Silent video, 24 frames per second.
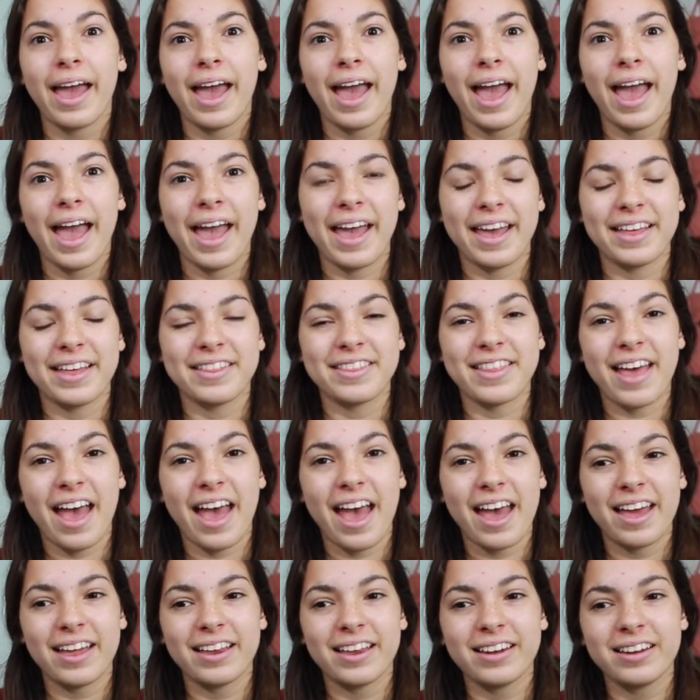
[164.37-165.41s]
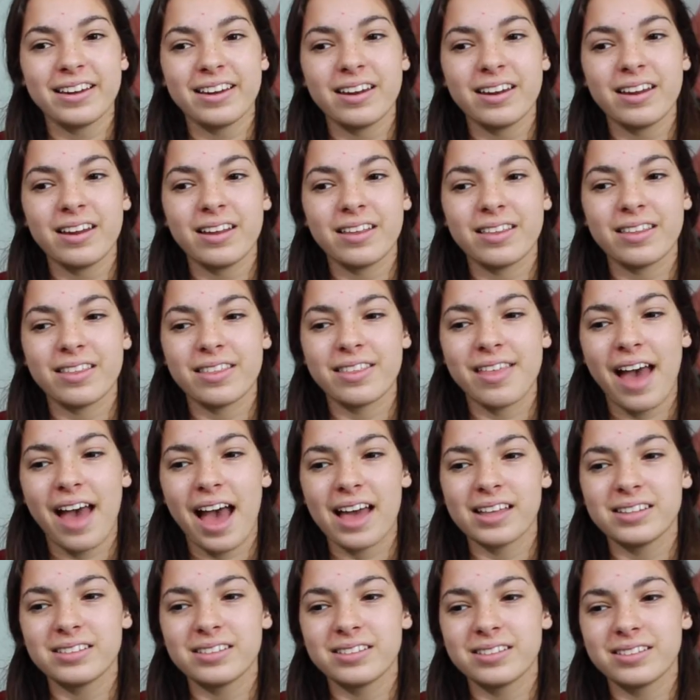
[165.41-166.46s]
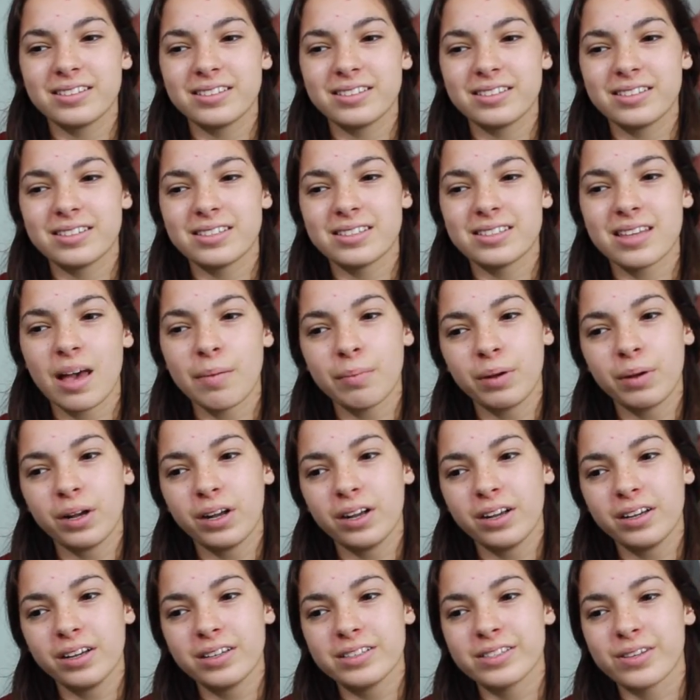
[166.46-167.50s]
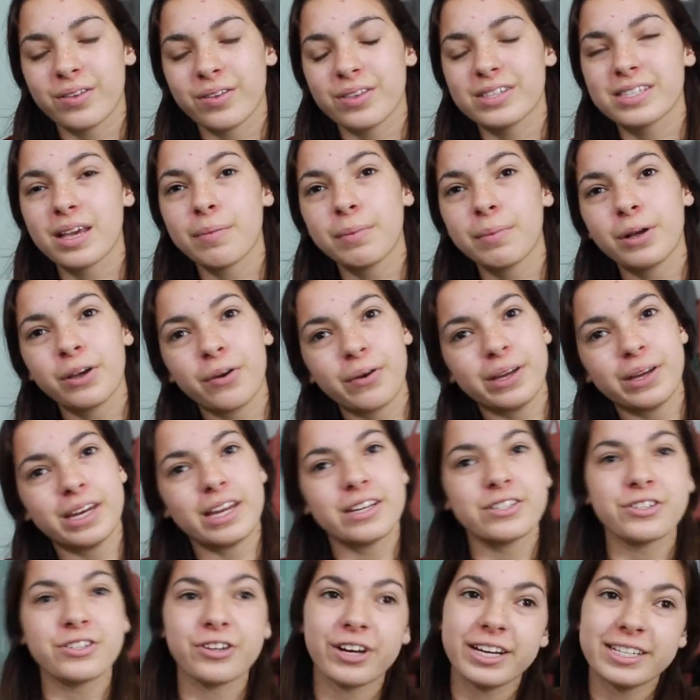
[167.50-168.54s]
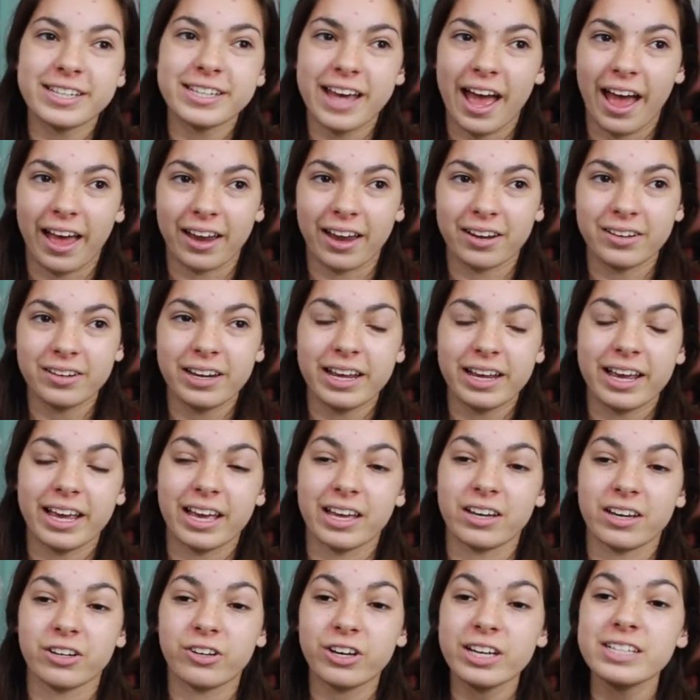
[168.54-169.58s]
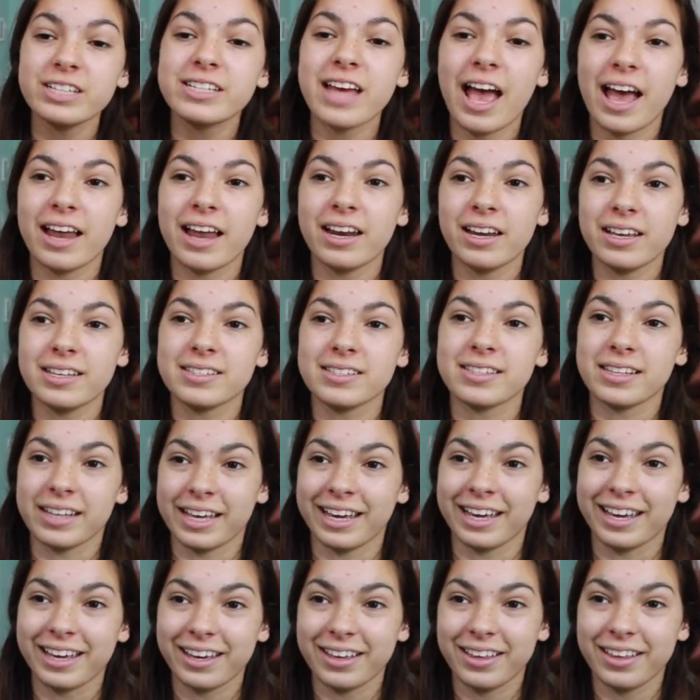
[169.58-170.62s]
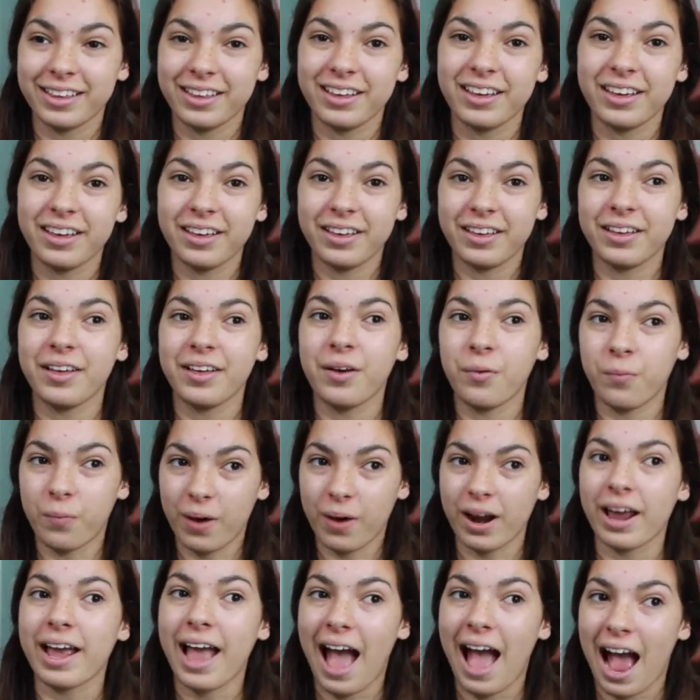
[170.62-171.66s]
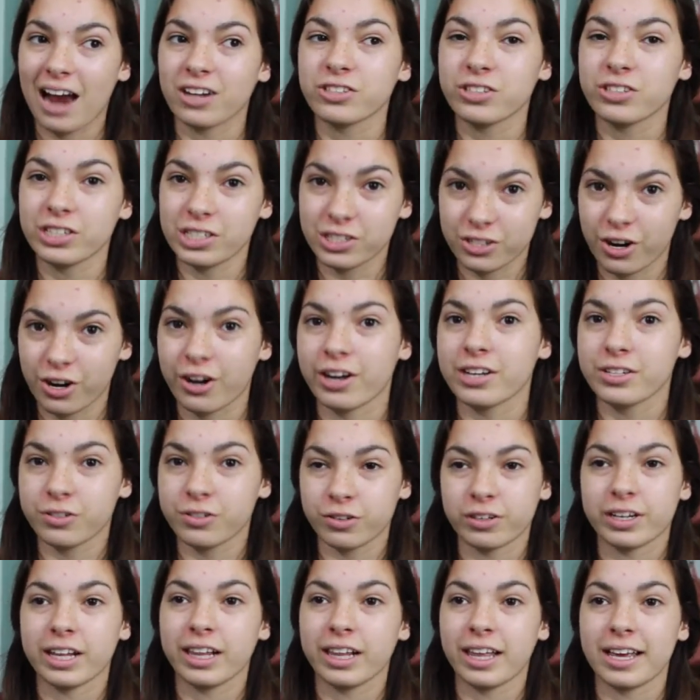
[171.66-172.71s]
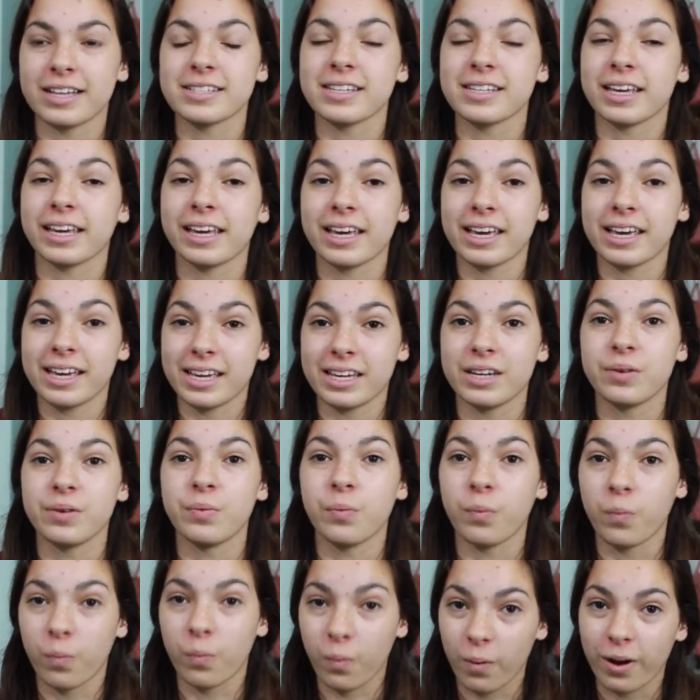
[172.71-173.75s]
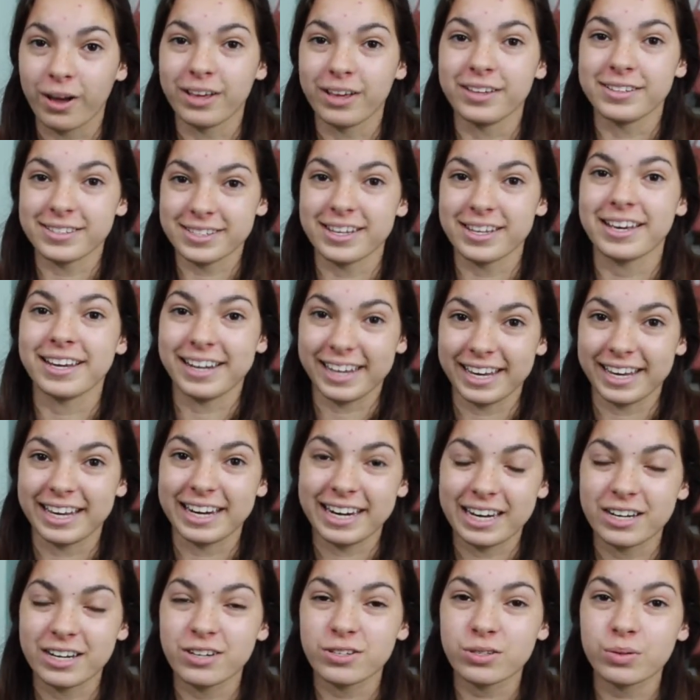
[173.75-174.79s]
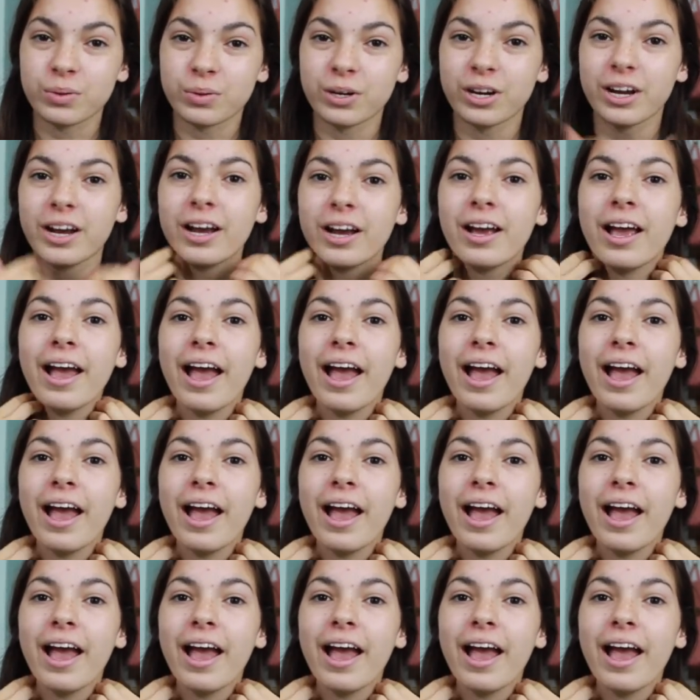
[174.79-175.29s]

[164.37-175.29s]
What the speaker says: And then that summer, so the summer going into grade 10, and grade 10 is like when I actually started to realize like it was an eating disorder.